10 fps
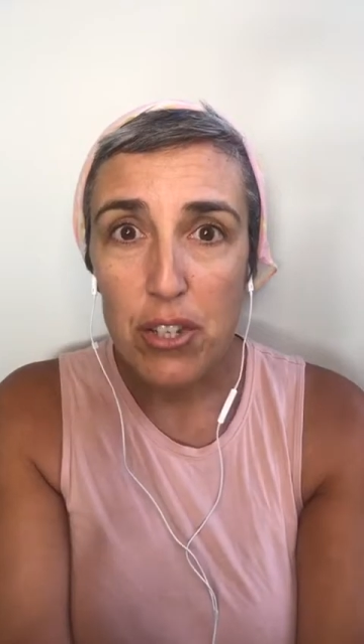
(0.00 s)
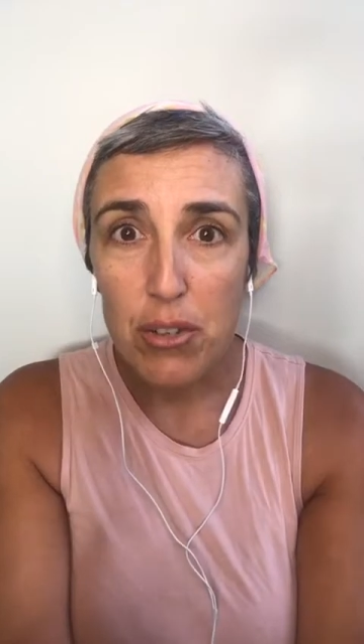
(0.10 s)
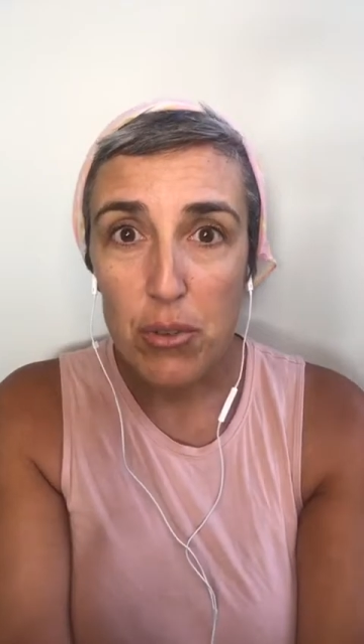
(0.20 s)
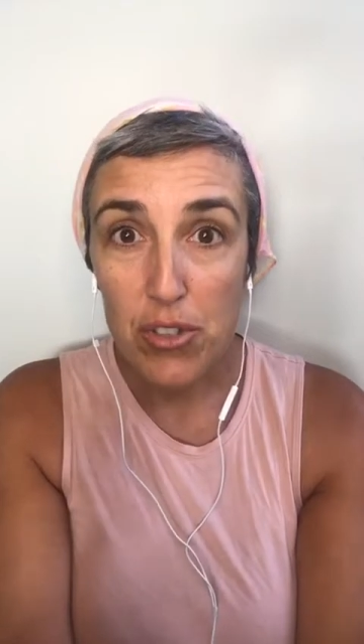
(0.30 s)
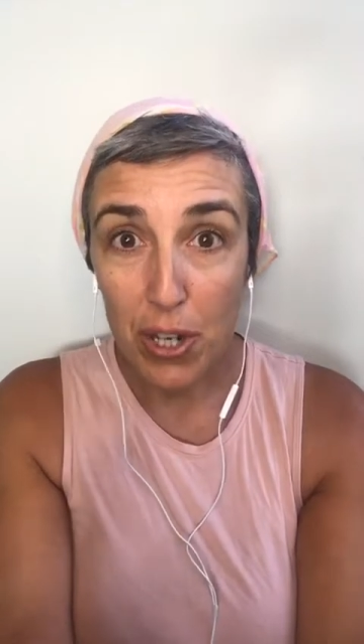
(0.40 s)

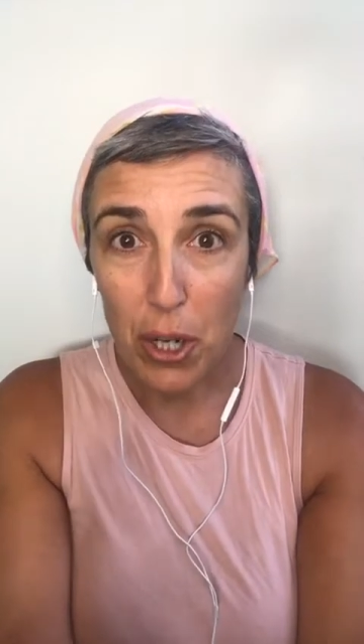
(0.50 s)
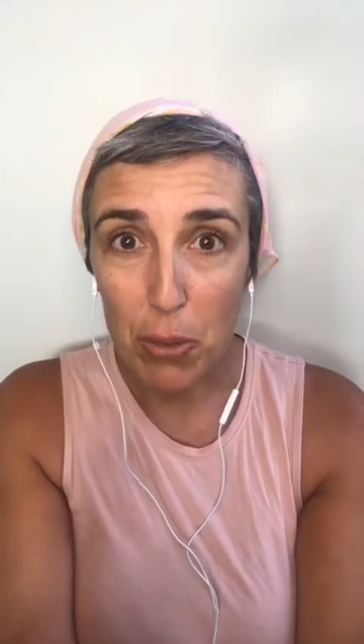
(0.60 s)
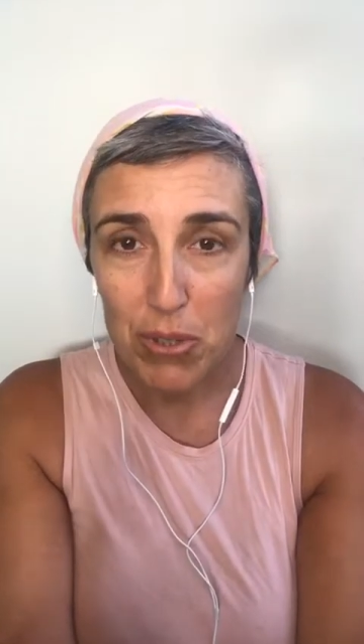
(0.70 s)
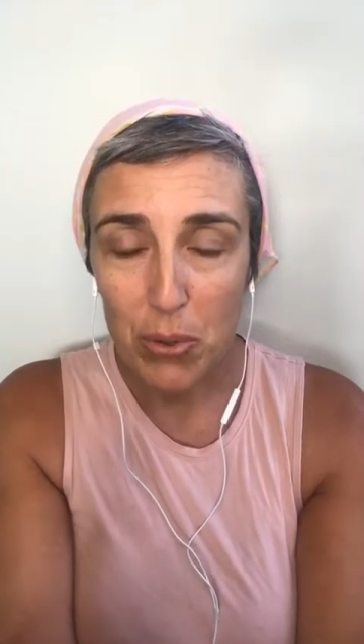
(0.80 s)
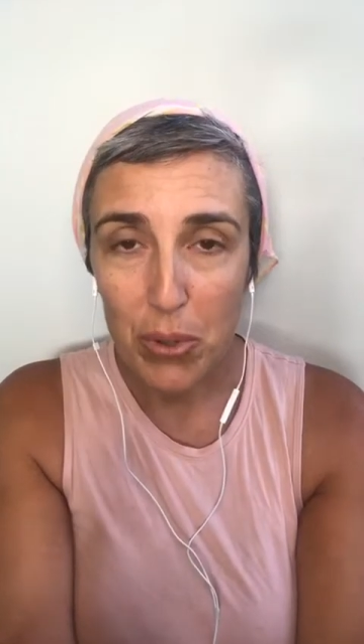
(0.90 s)
to start
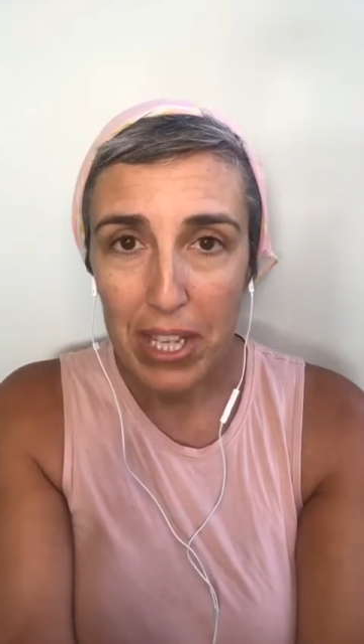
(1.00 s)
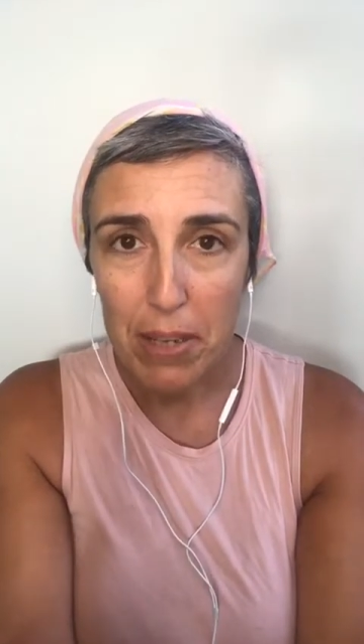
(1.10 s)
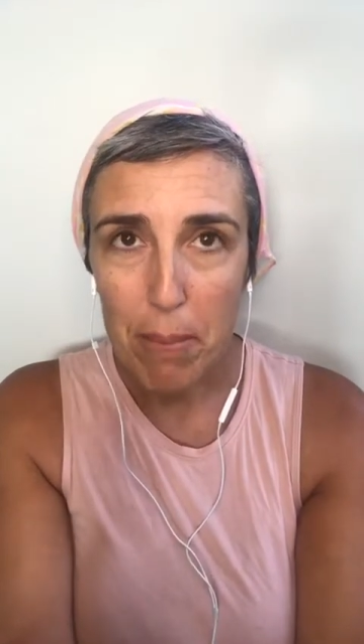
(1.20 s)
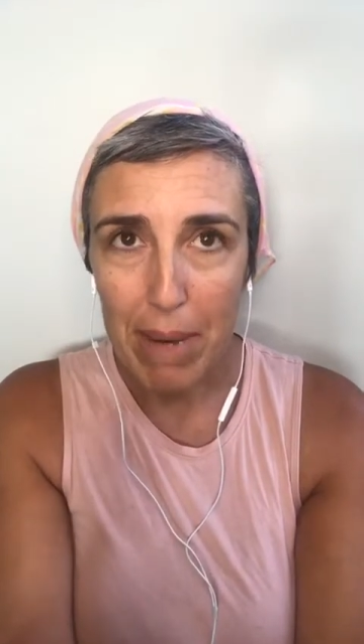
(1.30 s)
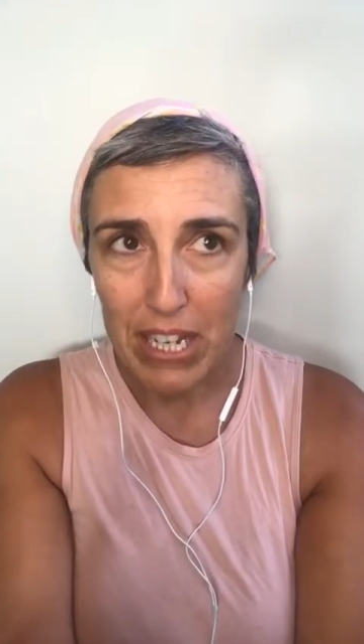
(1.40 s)

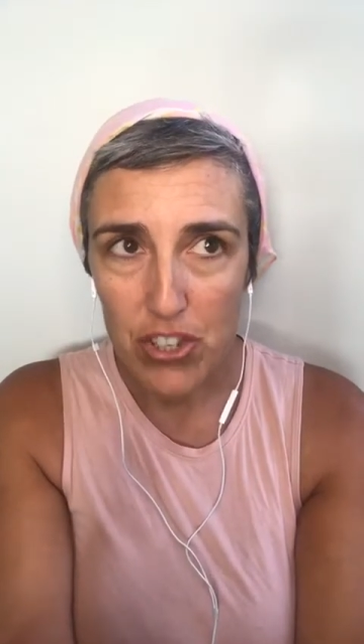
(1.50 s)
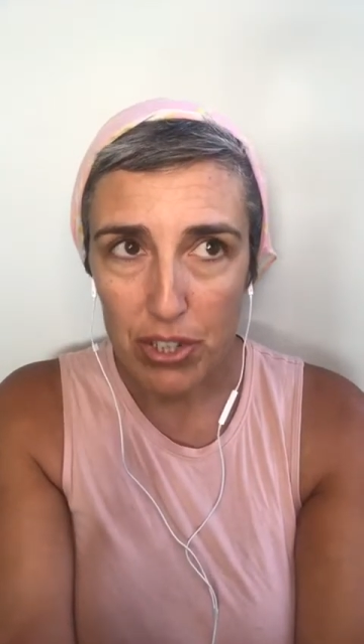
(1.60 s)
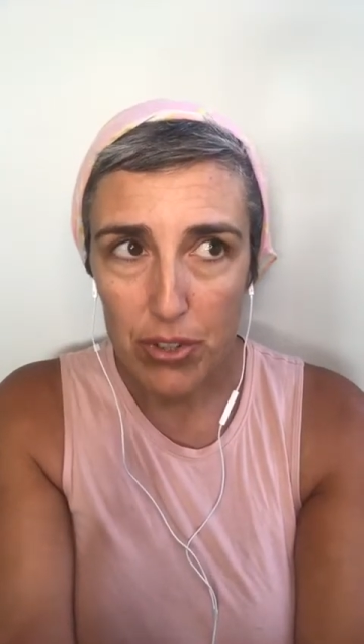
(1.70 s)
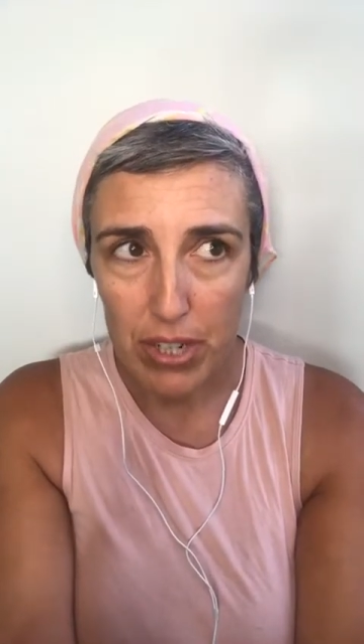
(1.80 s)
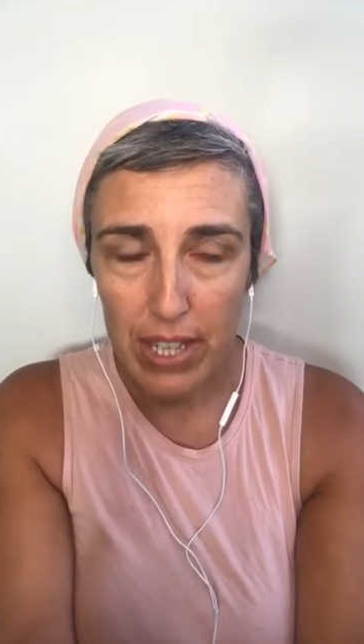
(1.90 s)
homeschooling my
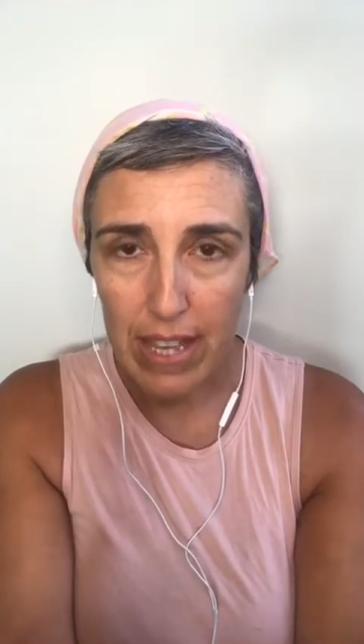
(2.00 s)
children.